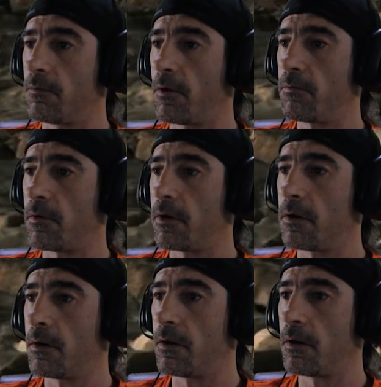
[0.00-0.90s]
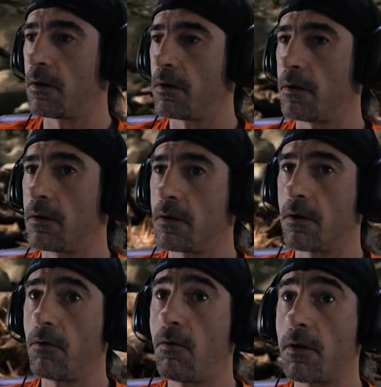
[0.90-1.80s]
Oh.
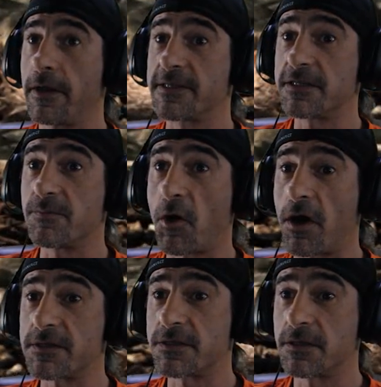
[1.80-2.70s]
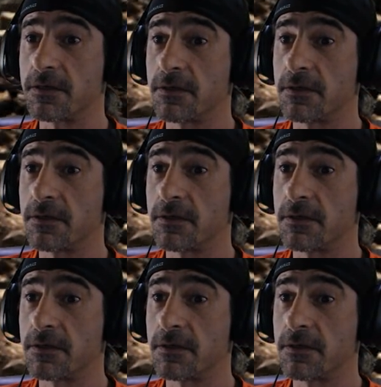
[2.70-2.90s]
Oh, is this the boss?